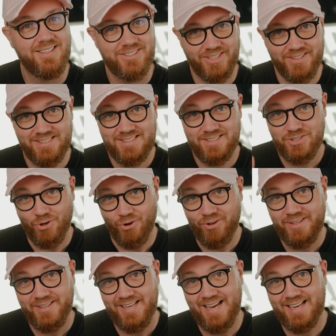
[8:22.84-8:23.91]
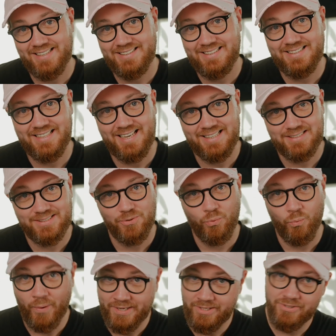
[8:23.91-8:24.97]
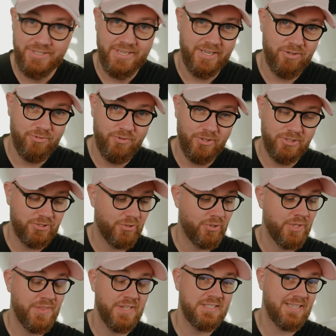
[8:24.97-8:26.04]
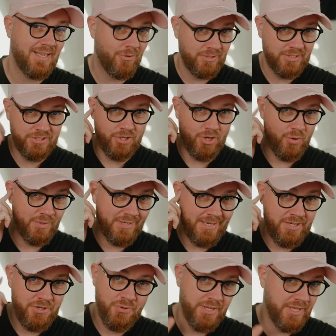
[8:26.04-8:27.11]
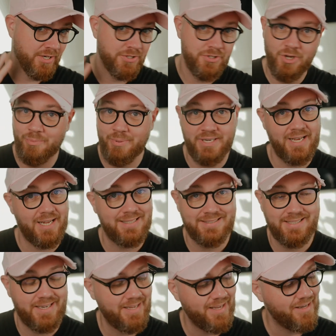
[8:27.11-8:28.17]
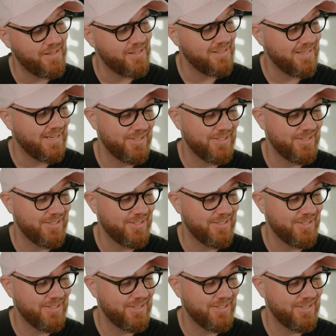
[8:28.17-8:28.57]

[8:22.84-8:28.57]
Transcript: So this is all the LED does when you take a photo. The sound is only in your ear, nobody else can hear it.